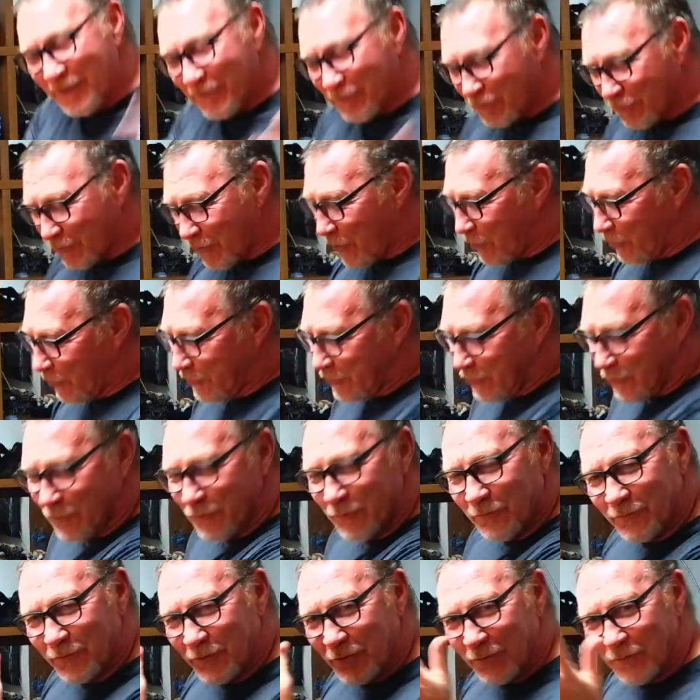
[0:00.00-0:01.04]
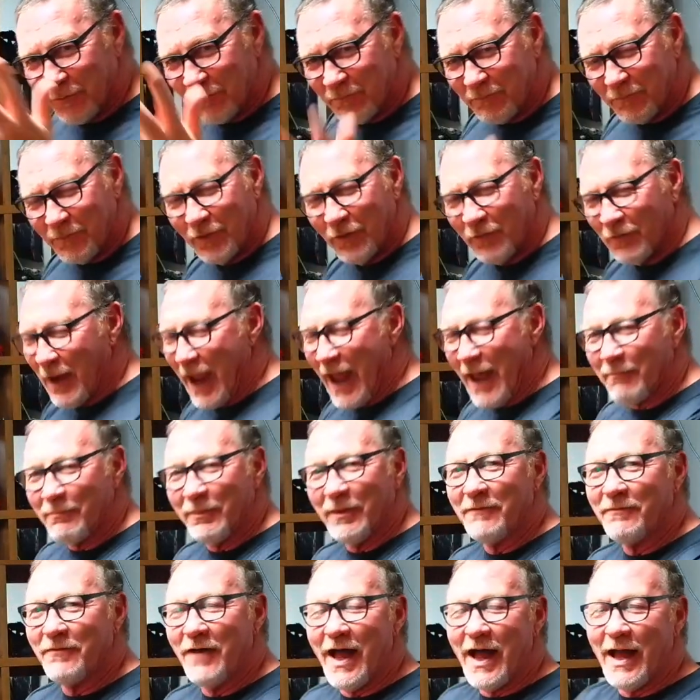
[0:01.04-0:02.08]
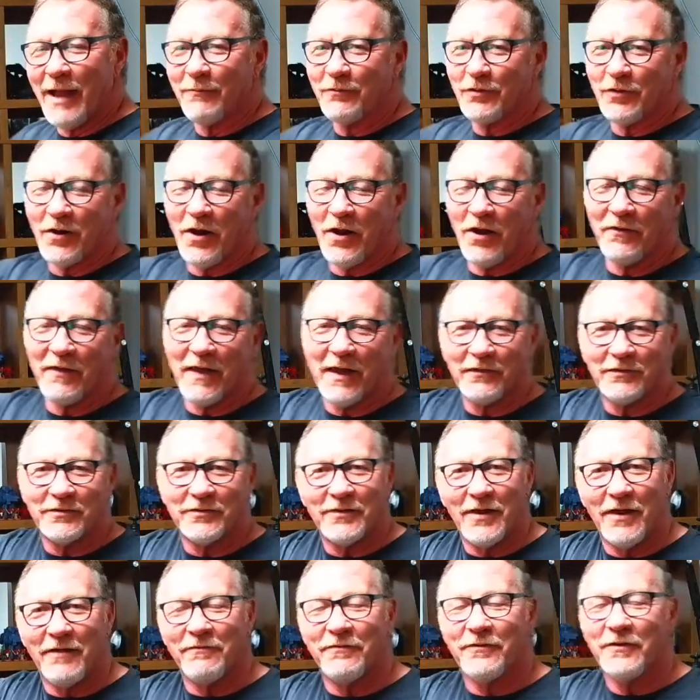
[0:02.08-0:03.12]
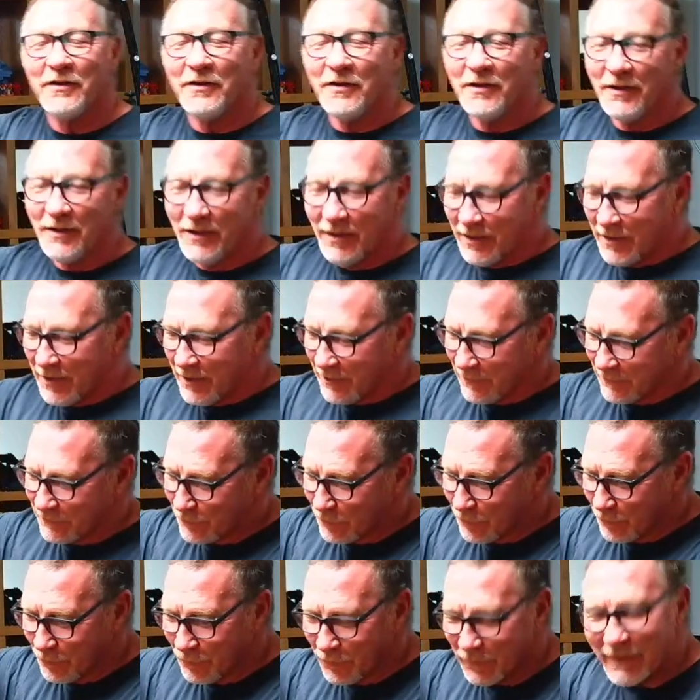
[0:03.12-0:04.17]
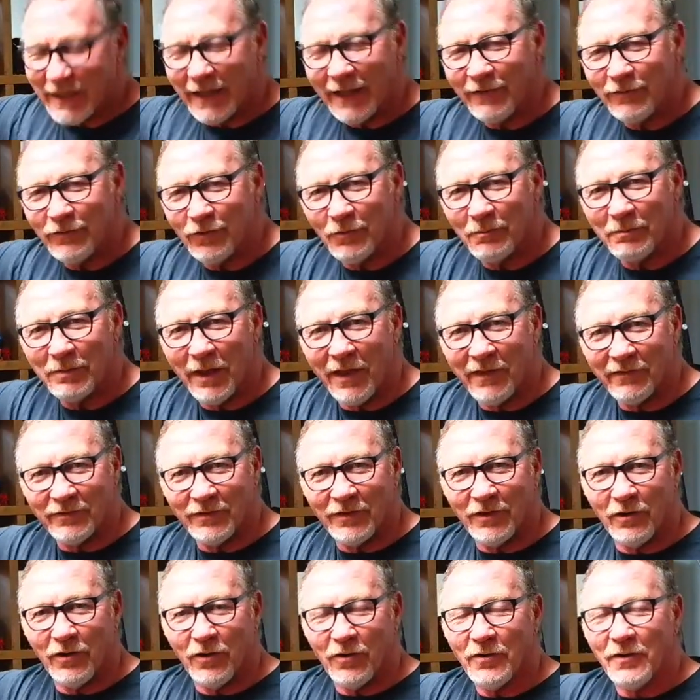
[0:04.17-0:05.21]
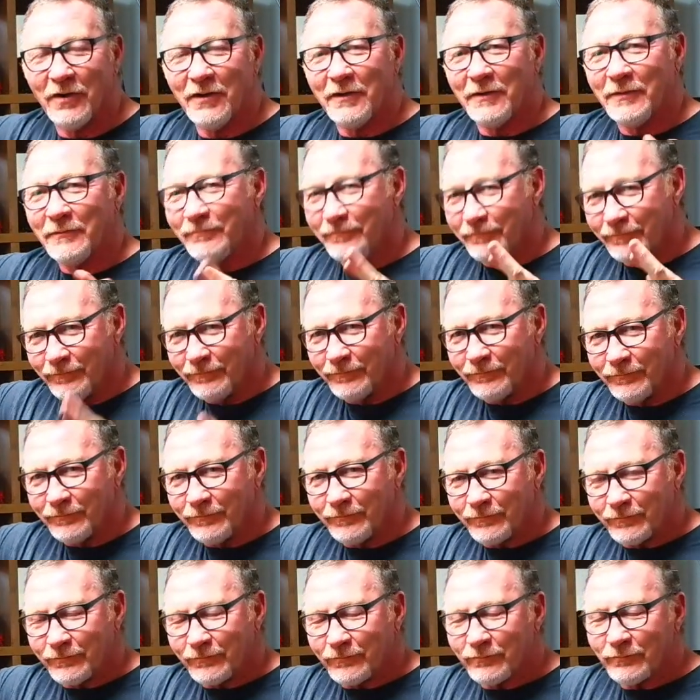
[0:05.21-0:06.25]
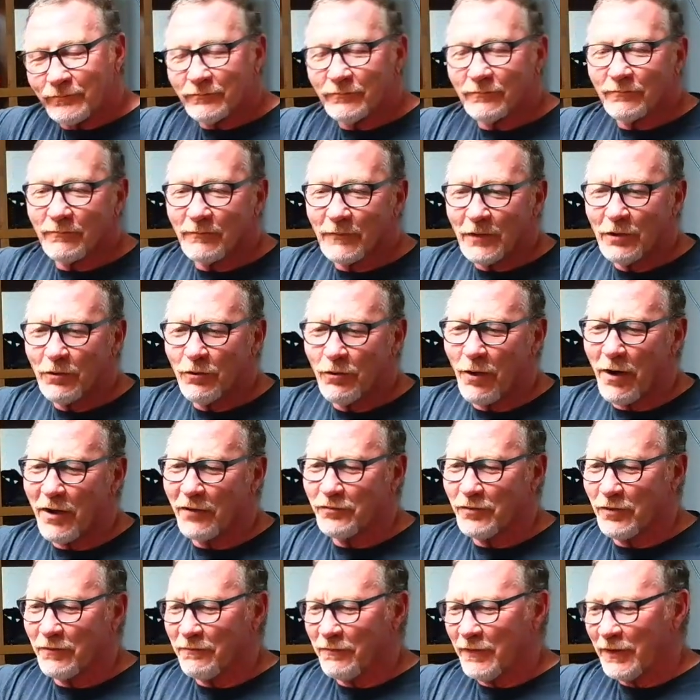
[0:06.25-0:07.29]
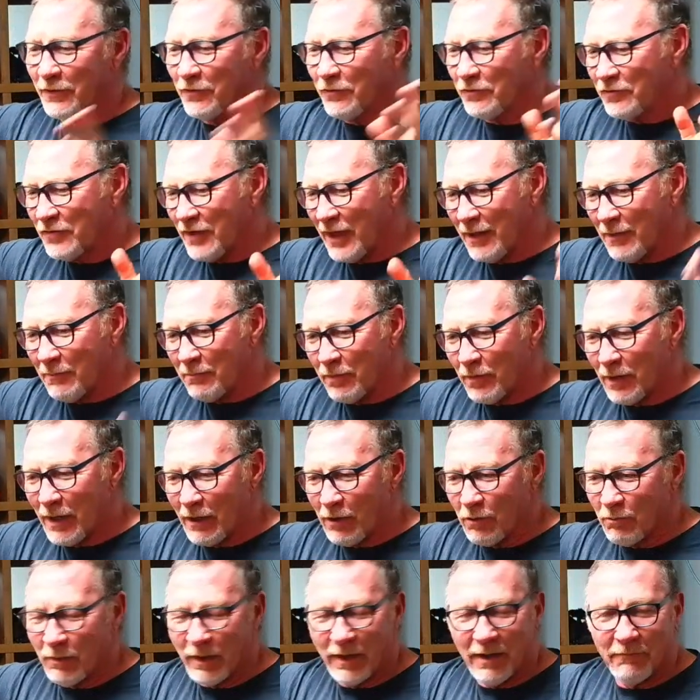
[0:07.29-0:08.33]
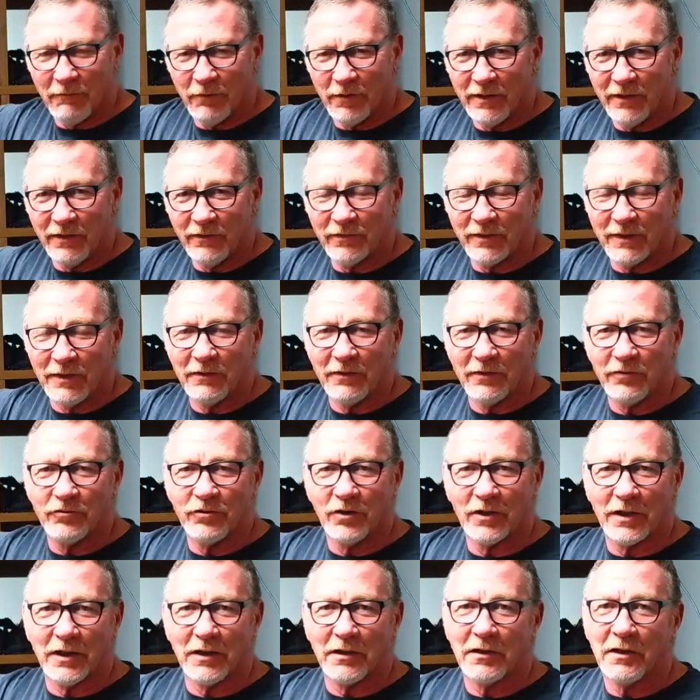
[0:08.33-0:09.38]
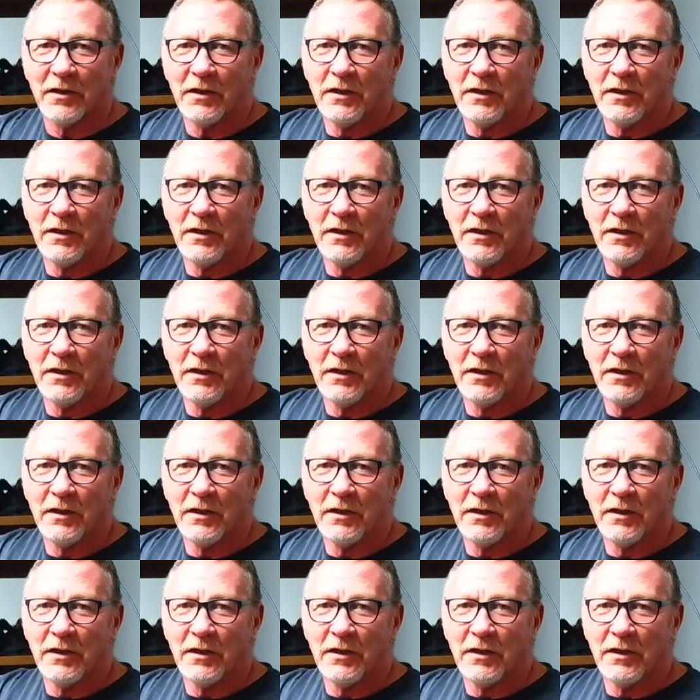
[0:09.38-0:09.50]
throw your happy vibes and all that stuff to the K2 Plus here. Cross your fingers, say a prayer, whatever it is, kill a chicken.